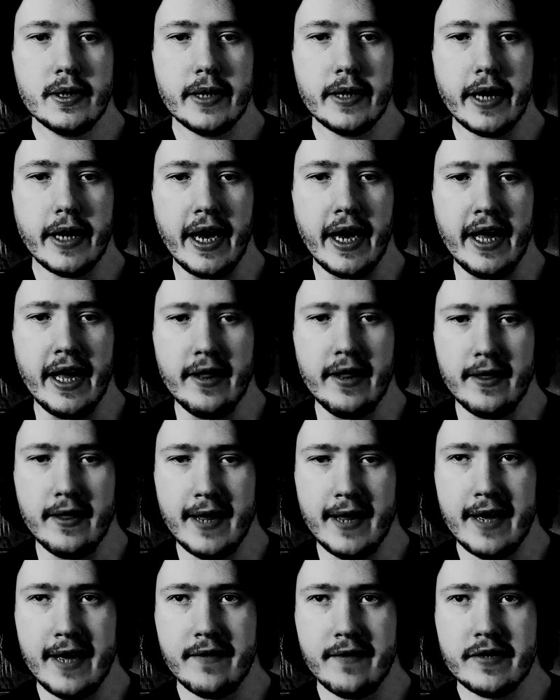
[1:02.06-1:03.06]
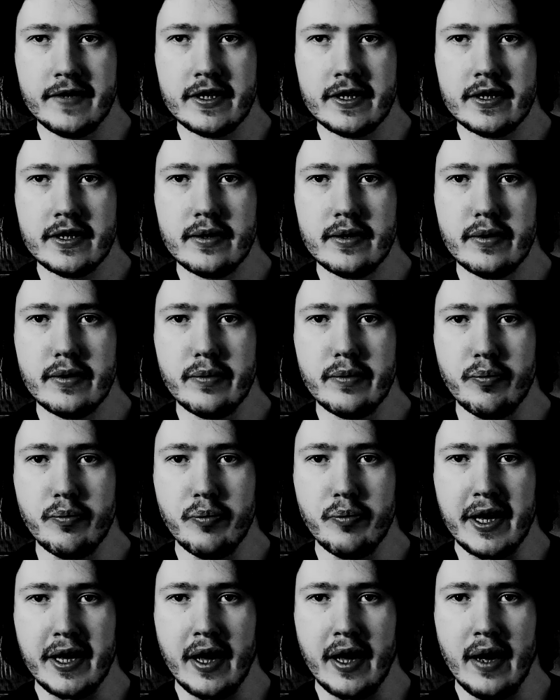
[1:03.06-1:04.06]
and lives
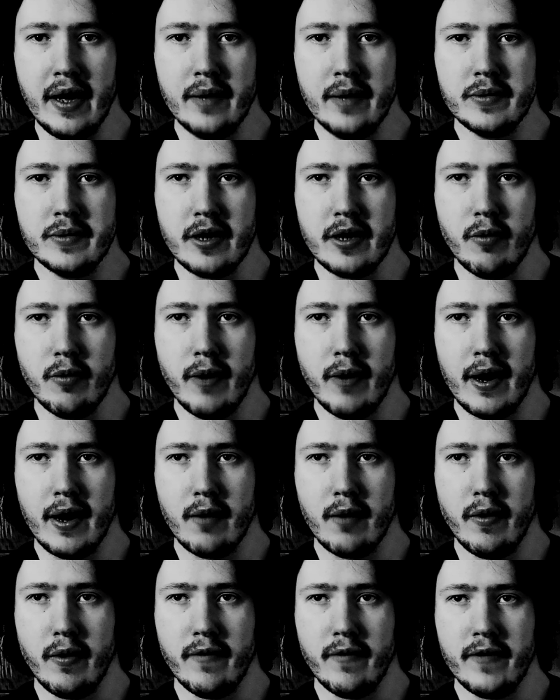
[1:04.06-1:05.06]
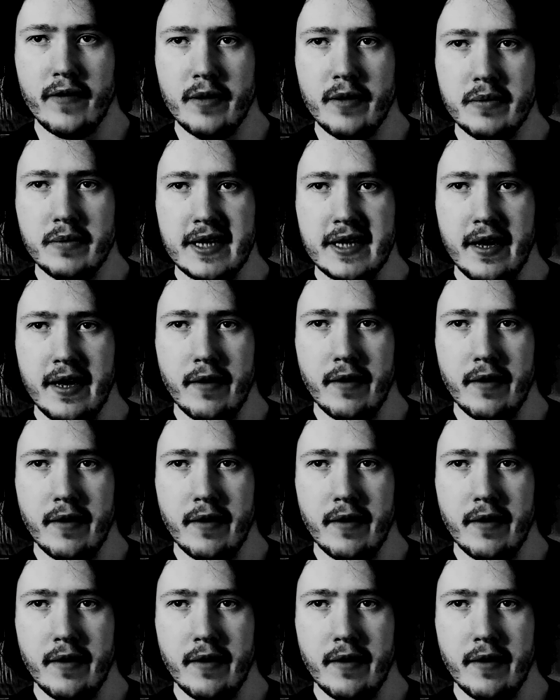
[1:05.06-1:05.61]
becomes a werewolf himself.